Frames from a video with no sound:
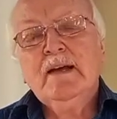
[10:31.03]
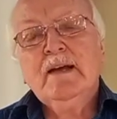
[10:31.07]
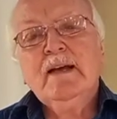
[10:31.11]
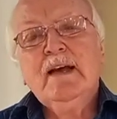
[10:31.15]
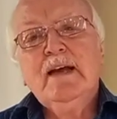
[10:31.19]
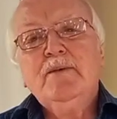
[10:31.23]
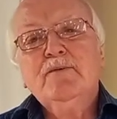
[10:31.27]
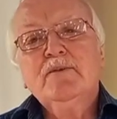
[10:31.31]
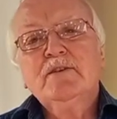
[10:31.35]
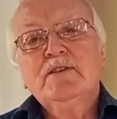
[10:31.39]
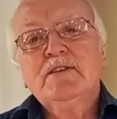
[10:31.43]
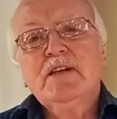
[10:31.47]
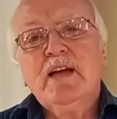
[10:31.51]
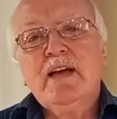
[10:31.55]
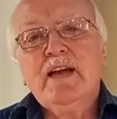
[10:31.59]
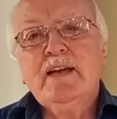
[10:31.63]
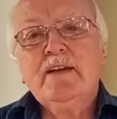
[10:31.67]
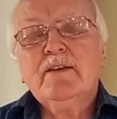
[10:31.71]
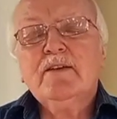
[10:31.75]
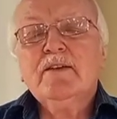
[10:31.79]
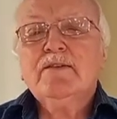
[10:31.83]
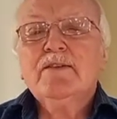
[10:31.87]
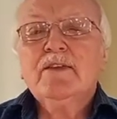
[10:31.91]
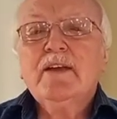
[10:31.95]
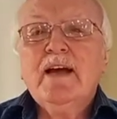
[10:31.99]
He would take
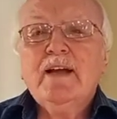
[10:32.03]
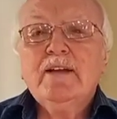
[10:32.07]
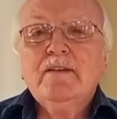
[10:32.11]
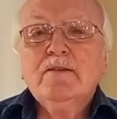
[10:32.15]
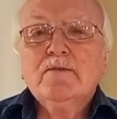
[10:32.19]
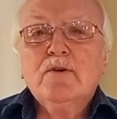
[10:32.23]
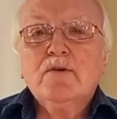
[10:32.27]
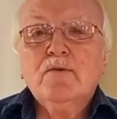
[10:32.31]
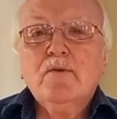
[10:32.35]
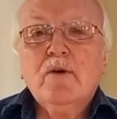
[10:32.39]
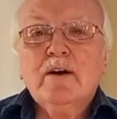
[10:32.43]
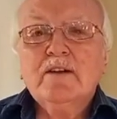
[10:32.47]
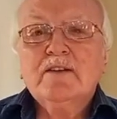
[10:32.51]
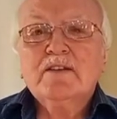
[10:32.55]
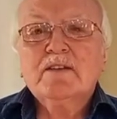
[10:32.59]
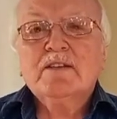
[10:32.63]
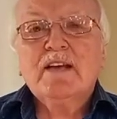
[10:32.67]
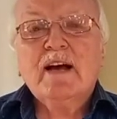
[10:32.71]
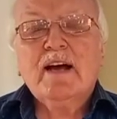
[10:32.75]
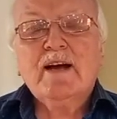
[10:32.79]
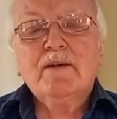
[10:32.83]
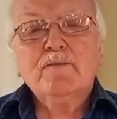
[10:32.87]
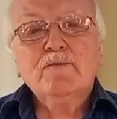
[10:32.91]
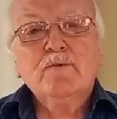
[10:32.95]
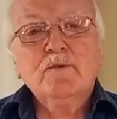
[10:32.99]
then, go
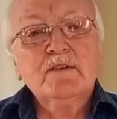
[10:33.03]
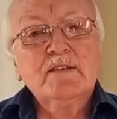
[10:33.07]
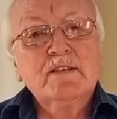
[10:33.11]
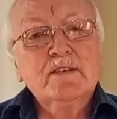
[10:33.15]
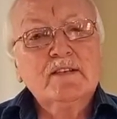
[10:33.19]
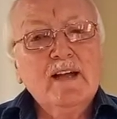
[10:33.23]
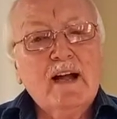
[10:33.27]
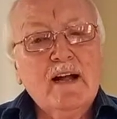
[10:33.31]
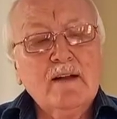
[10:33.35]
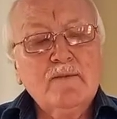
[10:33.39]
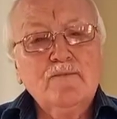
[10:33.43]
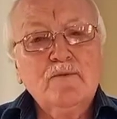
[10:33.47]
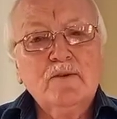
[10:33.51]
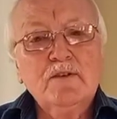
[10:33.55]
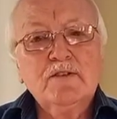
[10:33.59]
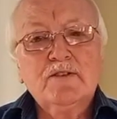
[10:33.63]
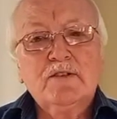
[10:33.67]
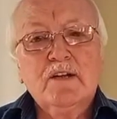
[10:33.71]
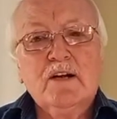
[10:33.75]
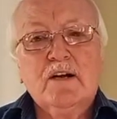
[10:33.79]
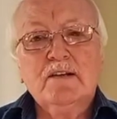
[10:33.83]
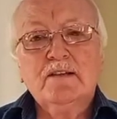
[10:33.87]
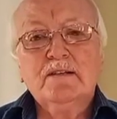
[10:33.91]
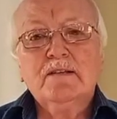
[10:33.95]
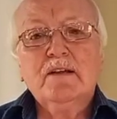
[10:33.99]
outside. Once that was
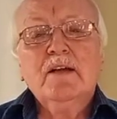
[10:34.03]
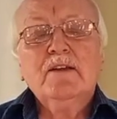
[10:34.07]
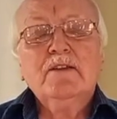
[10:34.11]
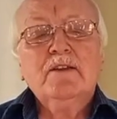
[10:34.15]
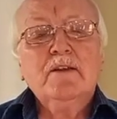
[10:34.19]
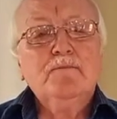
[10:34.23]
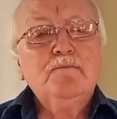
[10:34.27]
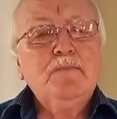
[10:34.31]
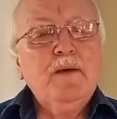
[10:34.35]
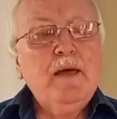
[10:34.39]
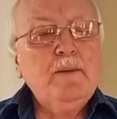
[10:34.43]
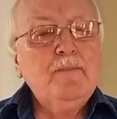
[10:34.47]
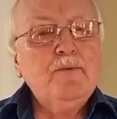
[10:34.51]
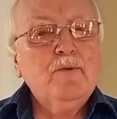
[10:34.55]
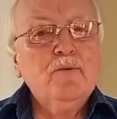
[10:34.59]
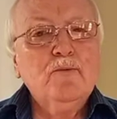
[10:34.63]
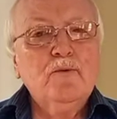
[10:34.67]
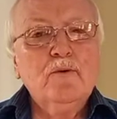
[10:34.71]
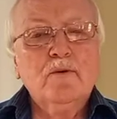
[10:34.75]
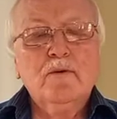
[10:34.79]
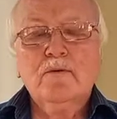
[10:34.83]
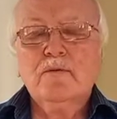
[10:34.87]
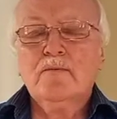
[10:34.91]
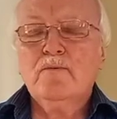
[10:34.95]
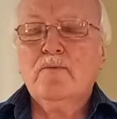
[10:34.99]
done, the people
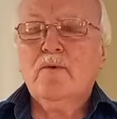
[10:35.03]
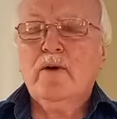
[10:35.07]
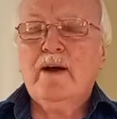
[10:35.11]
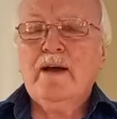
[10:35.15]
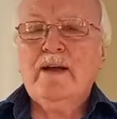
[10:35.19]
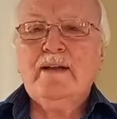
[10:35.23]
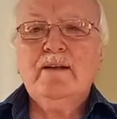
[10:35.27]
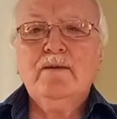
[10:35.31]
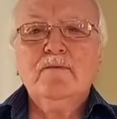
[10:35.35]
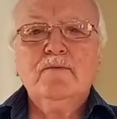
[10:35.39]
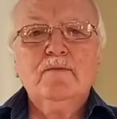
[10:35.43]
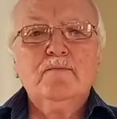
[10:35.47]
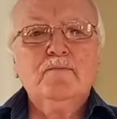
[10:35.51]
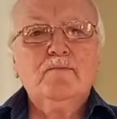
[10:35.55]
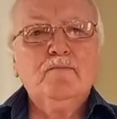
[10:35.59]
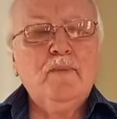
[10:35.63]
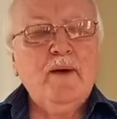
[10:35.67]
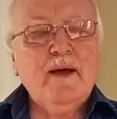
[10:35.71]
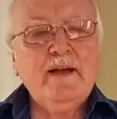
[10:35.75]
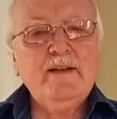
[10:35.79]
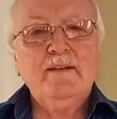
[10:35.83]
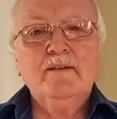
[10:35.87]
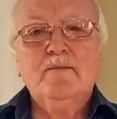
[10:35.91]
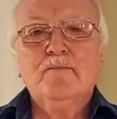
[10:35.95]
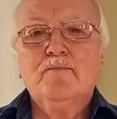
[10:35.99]
were waiting with
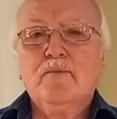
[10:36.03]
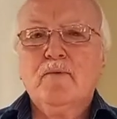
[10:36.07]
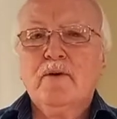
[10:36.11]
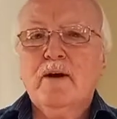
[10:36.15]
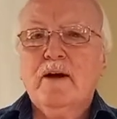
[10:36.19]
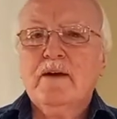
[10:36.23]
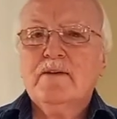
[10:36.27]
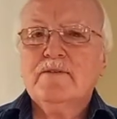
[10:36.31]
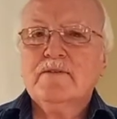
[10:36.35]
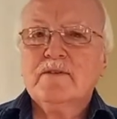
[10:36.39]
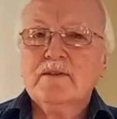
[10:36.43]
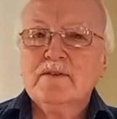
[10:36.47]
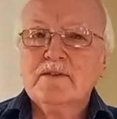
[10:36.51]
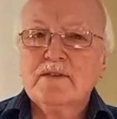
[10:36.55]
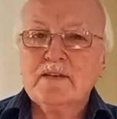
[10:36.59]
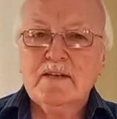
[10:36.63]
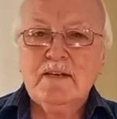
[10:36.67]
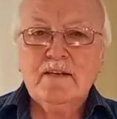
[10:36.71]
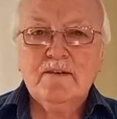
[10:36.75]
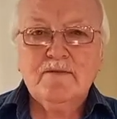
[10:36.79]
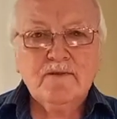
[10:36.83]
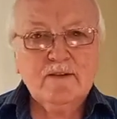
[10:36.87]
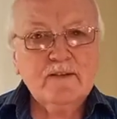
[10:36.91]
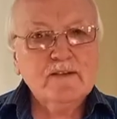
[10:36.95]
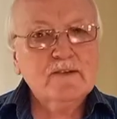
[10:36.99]
bated breath to see
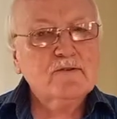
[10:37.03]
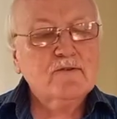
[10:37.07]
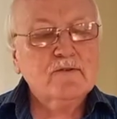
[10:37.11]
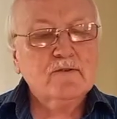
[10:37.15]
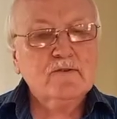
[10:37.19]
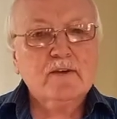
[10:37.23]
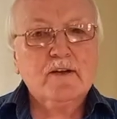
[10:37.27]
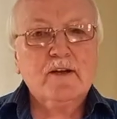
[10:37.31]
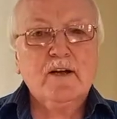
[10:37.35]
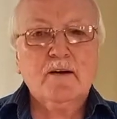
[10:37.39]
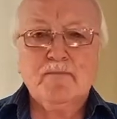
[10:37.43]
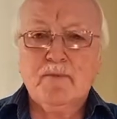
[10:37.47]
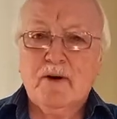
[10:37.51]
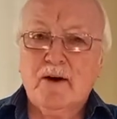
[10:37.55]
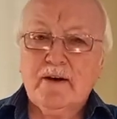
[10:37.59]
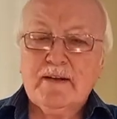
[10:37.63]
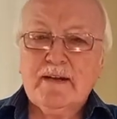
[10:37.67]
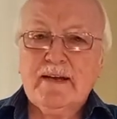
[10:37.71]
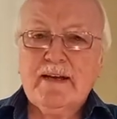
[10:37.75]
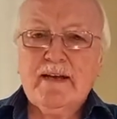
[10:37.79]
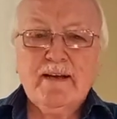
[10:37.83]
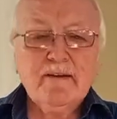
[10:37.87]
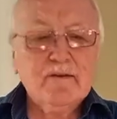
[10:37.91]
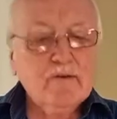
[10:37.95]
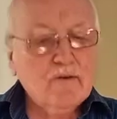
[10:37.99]
if he's going to come out
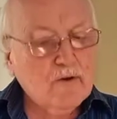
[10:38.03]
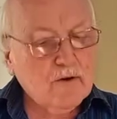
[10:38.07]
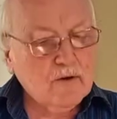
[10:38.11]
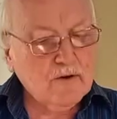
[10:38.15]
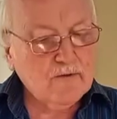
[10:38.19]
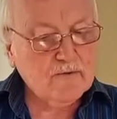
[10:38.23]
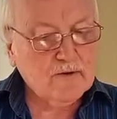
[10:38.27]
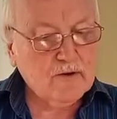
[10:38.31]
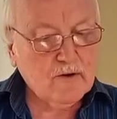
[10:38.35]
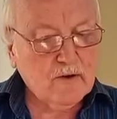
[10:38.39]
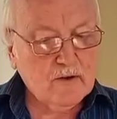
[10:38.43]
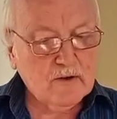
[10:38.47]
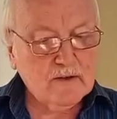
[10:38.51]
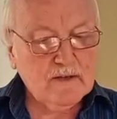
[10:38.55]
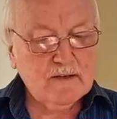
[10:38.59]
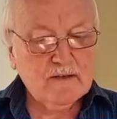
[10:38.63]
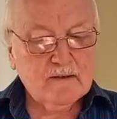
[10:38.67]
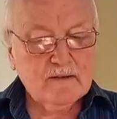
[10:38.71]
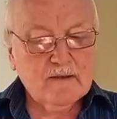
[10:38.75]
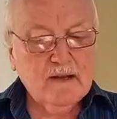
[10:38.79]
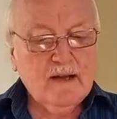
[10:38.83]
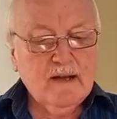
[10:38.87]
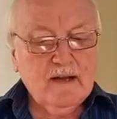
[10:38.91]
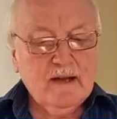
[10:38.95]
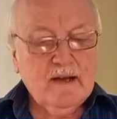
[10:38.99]
again or if God had,
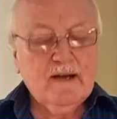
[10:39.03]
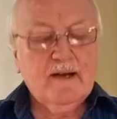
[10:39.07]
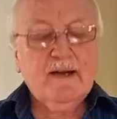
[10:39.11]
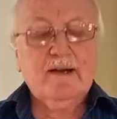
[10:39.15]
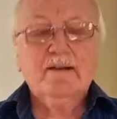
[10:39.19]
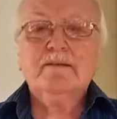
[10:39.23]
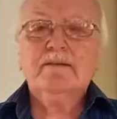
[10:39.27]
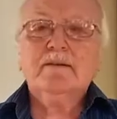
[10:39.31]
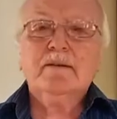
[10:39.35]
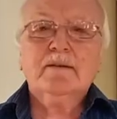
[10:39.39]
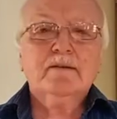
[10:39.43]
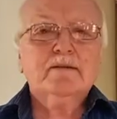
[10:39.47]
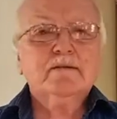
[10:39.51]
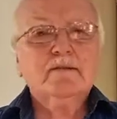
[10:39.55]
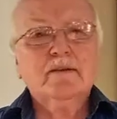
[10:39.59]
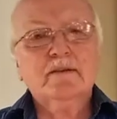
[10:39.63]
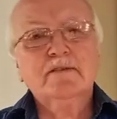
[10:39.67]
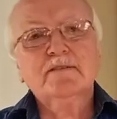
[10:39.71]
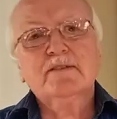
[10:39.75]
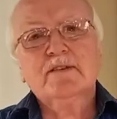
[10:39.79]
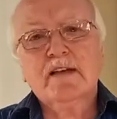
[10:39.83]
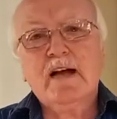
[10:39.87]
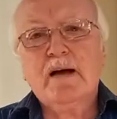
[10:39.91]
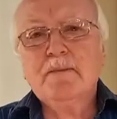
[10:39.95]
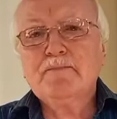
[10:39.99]
had uh,
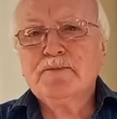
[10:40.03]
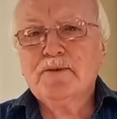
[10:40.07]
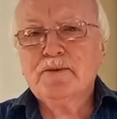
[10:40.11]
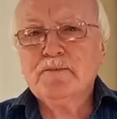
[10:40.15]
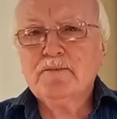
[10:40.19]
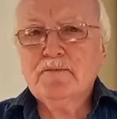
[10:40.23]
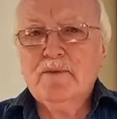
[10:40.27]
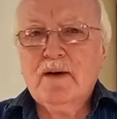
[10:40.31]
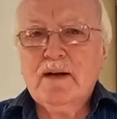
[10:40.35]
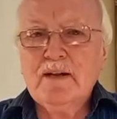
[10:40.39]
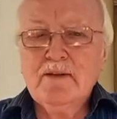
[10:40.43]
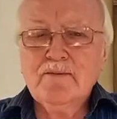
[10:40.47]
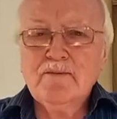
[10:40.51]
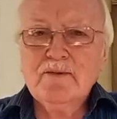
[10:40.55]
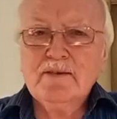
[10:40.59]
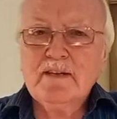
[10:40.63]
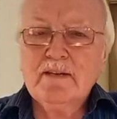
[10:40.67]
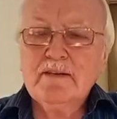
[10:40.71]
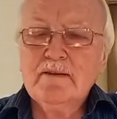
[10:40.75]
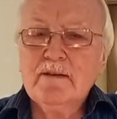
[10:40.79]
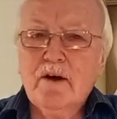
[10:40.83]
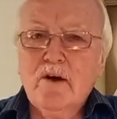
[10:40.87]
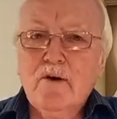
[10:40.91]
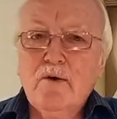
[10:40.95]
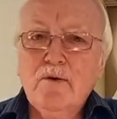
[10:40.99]
zapped him while he was
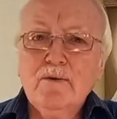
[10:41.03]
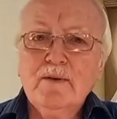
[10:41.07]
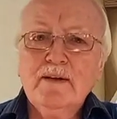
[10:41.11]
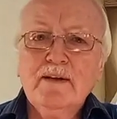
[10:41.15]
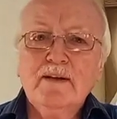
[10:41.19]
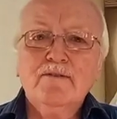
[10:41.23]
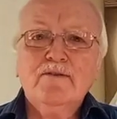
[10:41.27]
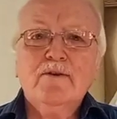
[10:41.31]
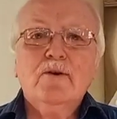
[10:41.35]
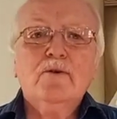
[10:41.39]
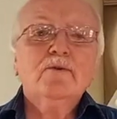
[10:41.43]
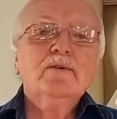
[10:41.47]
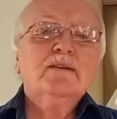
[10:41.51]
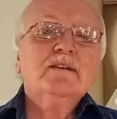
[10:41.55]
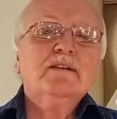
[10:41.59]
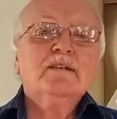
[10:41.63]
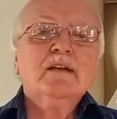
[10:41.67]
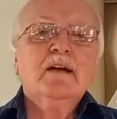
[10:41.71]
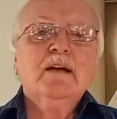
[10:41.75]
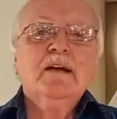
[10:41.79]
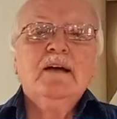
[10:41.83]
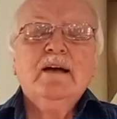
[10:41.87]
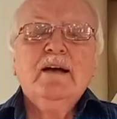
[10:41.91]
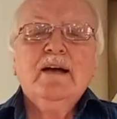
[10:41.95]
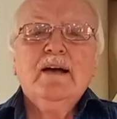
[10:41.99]
in the Holy of Holies.
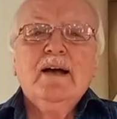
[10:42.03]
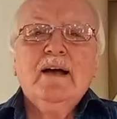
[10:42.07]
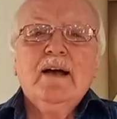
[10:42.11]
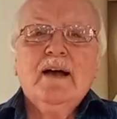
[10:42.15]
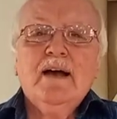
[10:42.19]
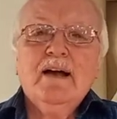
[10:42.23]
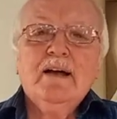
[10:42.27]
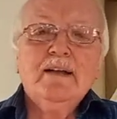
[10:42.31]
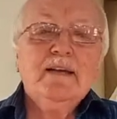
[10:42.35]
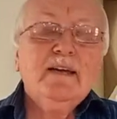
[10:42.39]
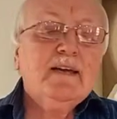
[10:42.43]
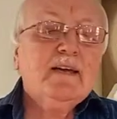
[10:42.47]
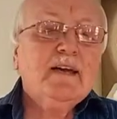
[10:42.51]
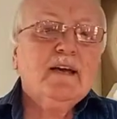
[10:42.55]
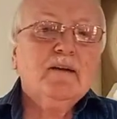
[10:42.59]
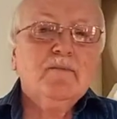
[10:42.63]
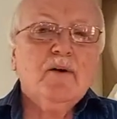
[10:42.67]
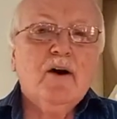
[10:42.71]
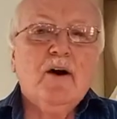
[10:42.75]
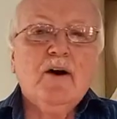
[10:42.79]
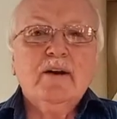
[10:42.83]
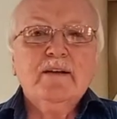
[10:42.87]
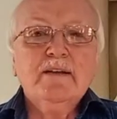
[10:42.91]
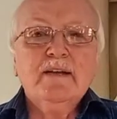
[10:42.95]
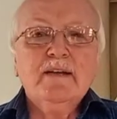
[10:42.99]
And he come
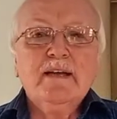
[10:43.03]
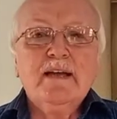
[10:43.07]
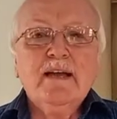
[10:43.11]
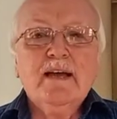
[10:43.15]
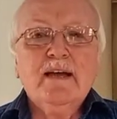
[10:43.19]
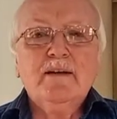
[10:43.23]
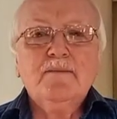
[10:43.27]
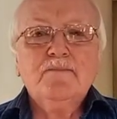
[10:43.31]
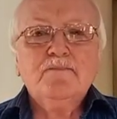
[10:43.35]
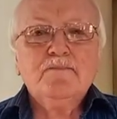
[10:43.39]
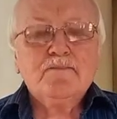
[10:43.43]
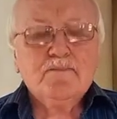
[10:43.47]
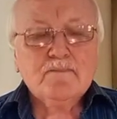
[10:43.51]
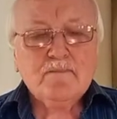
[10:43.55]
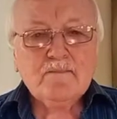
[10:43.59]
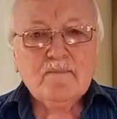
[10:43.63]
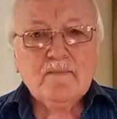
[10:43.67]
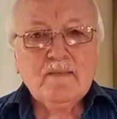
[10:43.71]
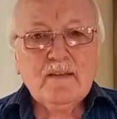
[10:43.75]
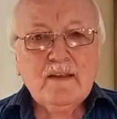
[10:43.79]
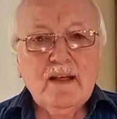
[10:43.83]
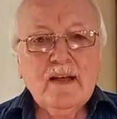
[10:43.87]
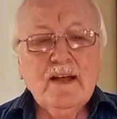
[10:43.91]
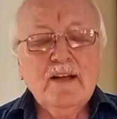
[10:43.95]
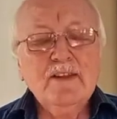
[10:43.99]
out again,
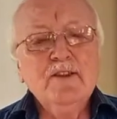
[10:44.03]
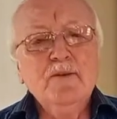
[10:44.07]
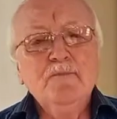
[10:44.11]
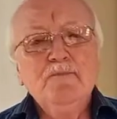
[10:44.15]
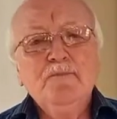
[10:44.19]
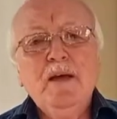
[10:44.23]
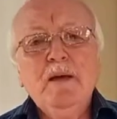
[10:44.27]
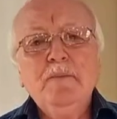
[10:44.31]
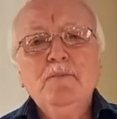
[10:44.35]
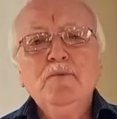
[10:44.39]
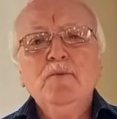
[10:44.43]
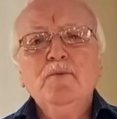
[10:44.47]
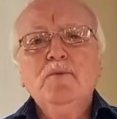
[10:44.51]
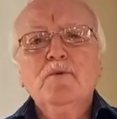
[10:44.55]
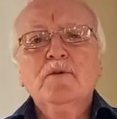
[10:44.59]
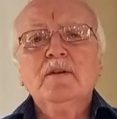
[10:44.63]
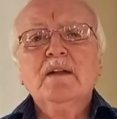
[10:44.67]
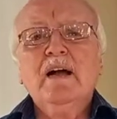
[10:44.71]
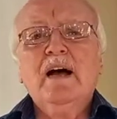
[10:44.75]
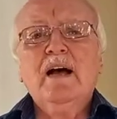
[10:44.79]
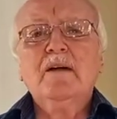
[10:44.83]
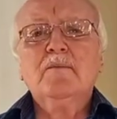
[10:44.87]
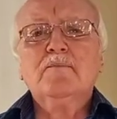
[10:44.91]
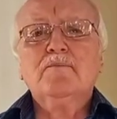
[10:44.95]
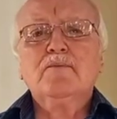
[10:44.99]
and the people were
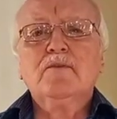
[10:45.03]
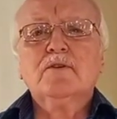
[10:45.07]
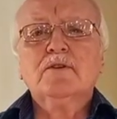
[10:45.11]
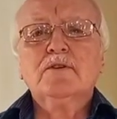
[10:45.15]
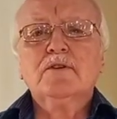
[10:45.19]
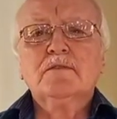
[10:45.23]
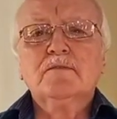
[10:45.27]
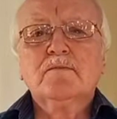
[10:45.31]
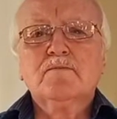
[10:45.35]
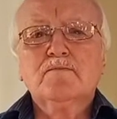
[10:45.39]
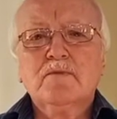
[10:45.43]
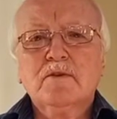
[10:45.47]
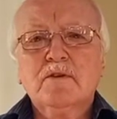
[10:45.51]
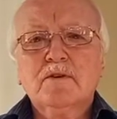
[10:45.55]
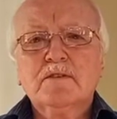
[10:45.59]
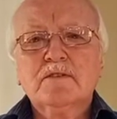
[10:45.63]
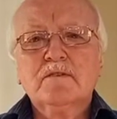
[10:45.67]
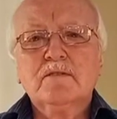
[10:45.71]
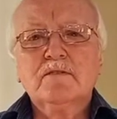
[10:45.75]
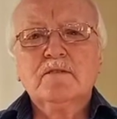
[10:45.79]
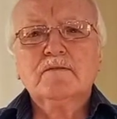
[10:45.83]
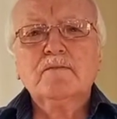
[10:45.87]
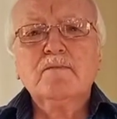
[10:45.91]
lying pros- pros-